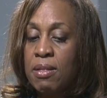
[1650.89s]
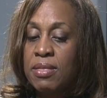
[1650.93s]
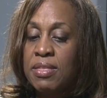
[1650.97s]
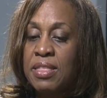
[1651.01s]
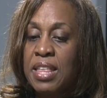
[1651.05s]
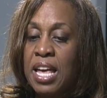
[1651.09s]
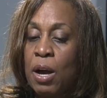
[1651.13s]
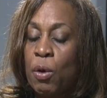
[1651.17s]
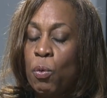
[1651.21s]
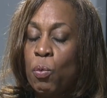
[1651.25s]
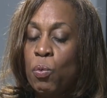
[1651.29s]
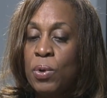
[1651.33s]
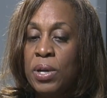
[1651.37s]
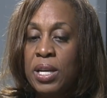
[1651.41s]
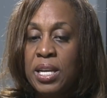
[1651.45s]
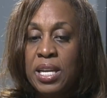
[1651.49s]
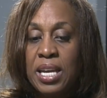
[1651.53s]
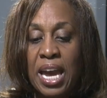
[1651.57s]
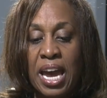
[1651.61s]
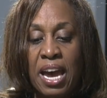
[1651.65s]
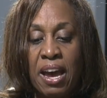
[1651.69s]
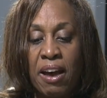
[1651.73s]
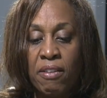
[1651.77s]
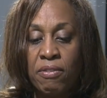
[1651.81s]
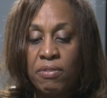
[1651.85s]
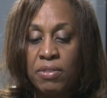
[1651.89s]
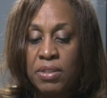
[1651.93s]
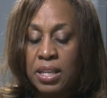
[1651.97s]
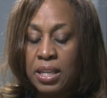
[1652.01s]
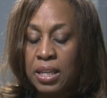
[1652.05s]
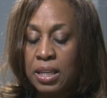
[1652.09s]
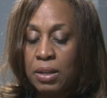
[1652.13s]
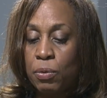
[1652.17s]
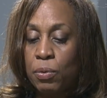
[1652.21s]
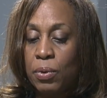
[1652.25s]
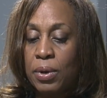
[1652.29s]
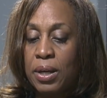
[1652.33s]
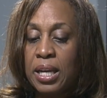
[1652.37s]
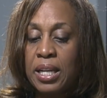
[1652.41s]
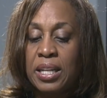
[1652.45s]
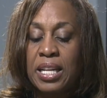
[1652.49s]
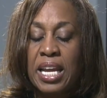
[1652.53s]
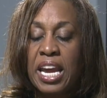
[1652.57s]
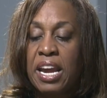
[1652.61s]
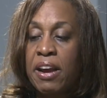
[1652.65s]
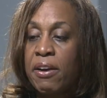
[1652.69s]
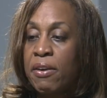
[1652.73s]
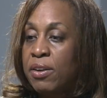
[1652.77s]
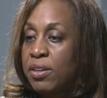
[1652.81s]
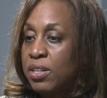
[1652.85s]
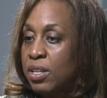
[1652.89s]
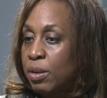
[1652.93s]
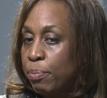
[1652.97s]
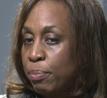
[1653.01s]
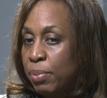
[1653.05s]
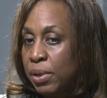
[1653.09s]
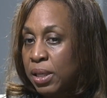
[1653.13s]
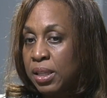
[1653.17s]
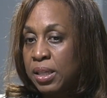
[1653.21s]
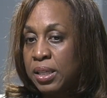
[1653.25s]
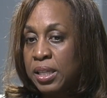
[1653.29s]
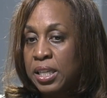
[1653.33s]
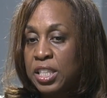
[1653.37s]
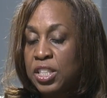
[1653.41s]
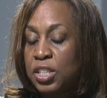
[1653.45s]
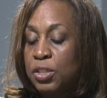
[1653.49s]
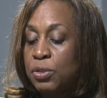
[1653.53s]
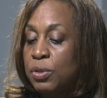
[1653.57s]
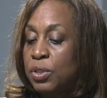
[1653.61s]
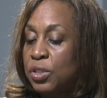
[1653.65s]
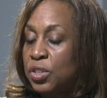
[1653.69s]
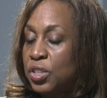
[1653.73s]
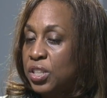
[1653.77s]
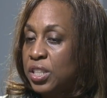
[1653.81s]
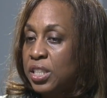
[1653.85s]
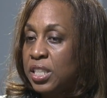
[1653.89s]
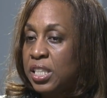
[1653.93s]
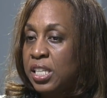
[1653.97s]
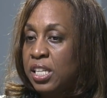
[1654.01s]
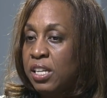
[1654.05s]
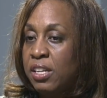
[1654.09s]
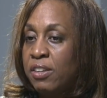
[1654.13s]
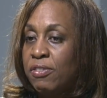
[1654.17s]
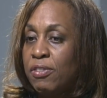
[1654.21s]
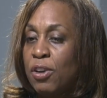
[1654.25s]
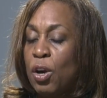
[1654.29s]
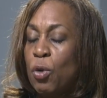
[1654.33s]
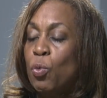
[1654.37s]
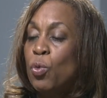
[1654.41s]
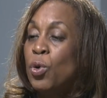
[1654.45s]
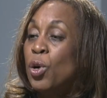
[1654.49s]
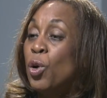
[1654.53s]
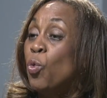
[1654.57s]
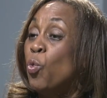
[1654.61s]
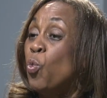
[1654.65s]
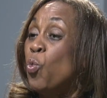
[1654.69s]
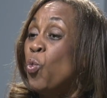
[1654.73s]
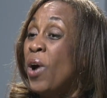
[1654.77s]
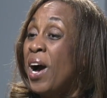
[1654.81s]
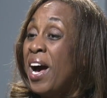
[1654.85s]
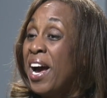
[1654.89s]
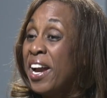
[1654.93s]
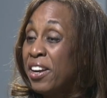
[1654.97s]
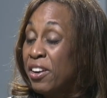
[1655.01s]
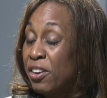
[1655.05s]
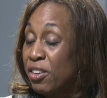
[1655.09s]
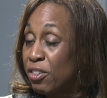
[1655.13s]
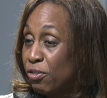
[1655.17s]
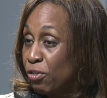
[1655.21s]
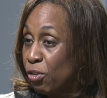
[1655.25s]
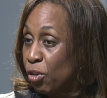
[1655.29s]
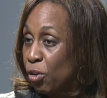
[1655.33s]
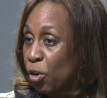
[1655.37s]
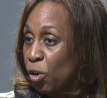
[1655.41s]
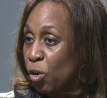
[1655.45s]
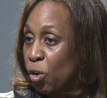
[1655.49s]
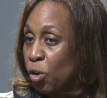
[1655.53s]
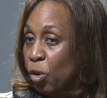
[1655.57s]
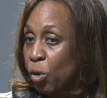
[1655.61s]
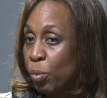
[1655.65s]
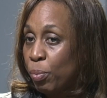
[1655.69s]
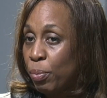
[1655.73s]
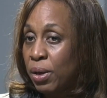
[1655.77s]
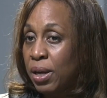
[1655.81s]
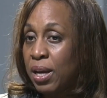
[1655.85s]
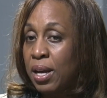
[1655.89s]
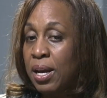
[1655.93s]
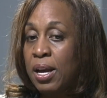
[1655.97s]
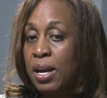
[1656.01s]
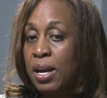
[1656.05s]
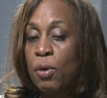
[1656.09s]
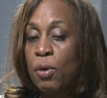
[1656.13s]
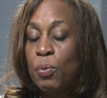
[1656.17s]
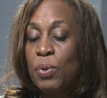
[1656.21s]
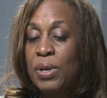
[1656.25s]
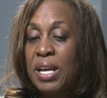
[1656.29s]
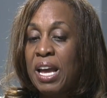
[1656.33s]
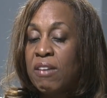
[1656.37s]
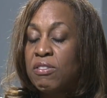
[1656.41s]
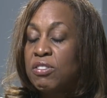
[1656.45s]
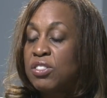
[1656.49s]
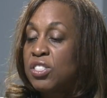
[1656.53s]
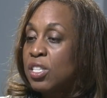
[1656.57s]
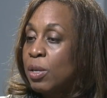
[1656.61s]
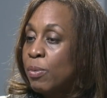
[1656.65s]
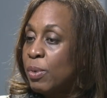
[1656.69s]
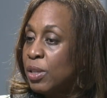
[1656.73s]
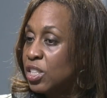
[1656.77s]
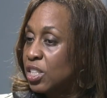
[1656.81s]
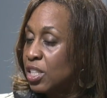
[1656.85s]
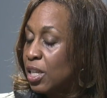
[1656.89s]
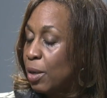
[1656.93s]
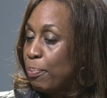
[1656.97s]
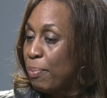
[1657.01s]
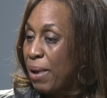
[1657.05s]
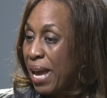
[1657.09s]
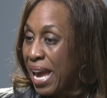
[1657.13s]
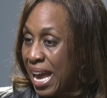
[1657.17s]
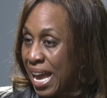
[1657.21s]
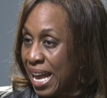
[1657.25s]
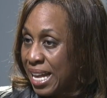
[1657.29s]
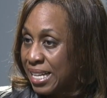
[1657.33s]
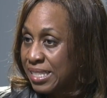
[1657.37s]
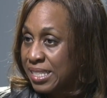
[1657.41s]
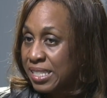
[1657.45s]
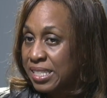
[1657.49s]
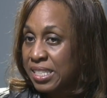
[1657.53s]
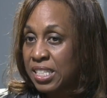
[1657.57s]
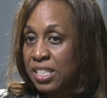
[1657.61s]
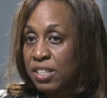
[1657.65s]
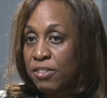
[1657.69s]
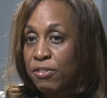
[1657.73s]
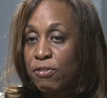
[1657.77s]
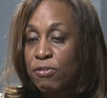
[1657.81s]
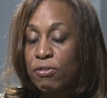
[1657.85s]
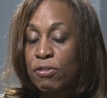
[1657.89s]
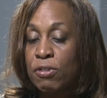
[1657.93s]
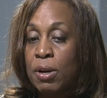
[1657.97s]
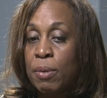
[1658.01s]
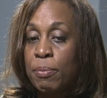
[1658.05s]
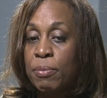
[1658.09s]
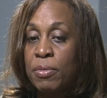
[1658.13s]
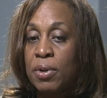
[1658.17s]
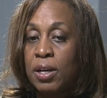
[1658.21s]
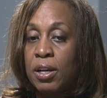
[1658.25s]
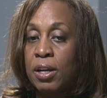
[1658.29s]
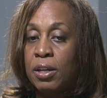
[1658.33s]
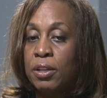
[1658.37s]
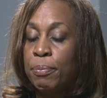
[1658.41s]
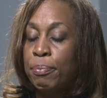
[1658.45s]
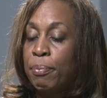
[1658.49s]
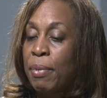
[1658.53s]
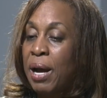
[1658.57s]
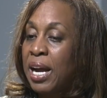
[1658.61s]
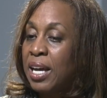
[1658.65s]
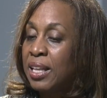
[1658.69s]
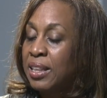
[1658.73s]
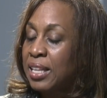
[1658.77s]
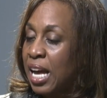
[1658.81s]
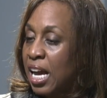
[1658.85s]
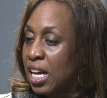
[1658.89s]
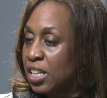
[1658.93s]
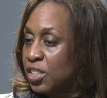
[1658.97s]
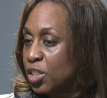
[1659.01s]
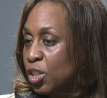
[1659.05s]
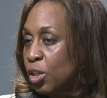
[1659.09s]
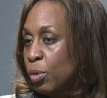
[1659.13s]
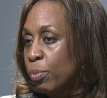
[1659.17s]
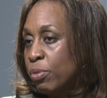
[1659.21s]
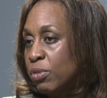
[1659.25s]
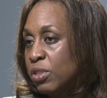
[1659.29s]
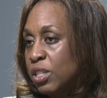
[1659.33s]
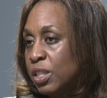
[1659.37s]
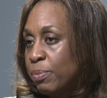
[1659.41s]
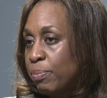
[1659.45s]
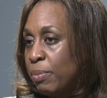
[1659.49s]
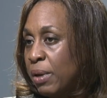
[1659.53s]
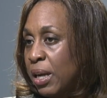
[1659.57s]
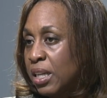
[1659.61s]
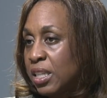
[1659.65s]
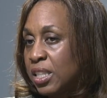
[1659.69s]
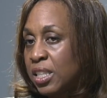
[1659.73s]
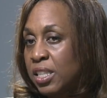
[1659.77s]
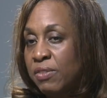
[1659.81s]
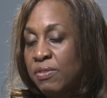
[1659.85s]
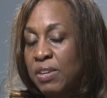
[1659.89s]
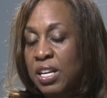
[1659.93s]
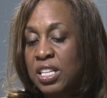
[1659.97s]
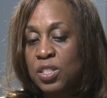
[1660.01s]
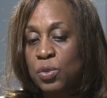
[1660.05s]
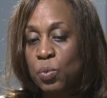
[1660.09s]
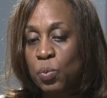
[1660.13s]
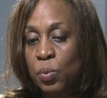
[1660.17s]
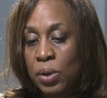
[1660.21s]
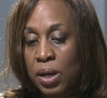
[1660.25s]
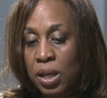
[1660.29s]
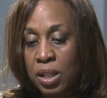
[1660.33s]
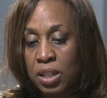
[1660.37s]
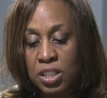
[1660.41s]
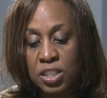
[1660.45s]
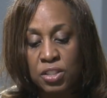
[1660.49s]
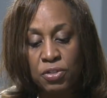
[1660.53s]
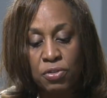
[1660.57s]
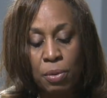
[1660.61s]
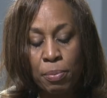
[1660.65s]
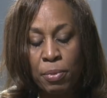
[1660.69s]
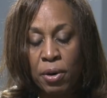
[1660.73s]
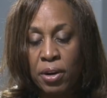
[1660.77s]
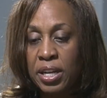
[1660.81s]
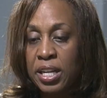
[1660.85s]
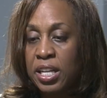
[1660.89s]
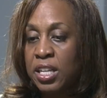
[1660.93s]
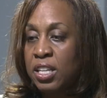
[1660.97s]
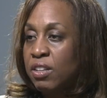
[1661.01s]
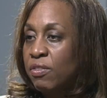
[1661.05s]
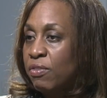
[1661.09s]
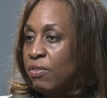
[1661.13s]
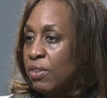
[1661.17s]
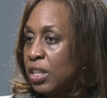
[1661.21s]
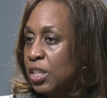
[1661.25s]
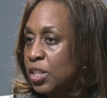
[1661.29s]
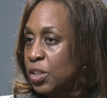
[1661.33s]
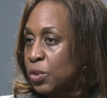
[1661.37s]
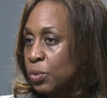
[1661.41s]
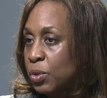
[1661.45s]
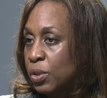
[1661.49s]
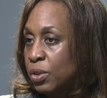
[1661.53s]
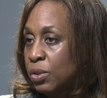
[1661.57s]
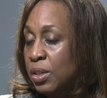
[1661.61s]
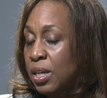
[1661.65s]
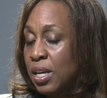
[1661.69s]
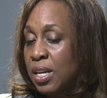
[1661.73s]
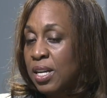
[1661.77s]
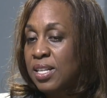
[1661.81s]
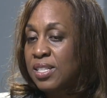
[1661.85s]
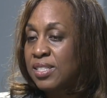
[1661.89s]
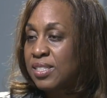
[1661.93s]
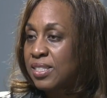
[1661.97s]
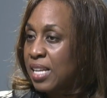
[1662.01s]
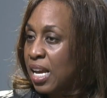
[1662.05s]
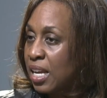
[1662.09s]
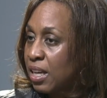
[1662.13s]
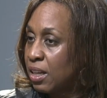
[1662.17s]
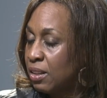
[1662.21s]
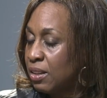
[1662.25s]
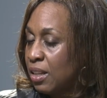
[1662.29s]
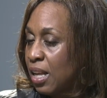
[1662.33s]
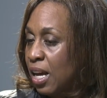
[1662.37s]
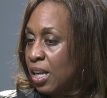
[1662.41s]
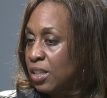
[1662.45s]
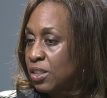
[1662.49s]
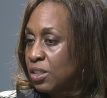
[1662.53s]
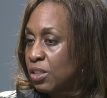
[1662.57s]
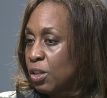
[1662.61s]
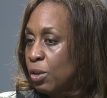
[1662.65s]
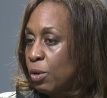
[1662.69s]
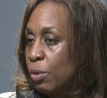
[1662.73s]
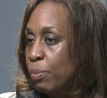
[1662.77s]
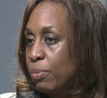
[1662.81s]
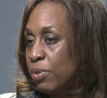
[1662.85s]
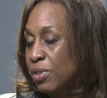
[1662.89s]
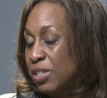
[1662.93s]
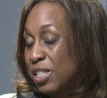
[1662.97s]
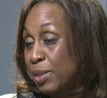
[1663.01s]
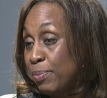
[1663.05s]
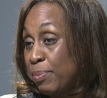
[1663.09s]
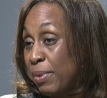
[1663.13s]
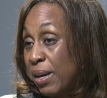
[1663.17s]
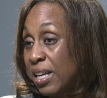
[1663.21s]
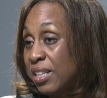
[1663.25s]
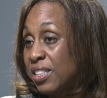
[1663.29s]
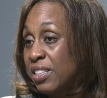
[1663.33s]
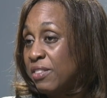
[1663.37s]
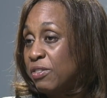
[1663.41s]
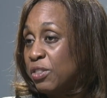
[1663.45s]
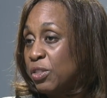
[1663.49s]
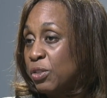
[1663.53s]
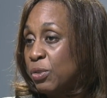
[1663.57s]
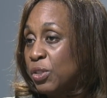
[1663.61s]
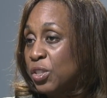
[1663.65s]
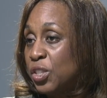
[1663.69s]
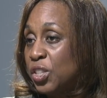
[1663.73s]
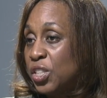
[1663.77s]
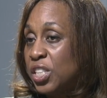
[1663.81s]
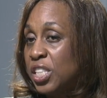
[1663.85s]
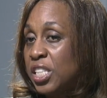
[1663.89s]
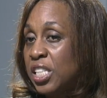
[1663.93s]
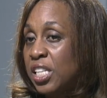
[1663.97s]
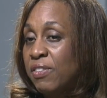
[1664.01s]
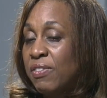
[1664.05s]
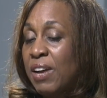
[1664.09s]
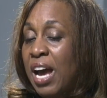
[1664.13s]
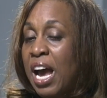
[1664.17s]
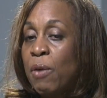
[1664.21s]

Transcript: That we have the inherent ability to achieve, we're wired for hope, we have so much capacity from a biological perspective as well as from our individual psychological perspective to achieve.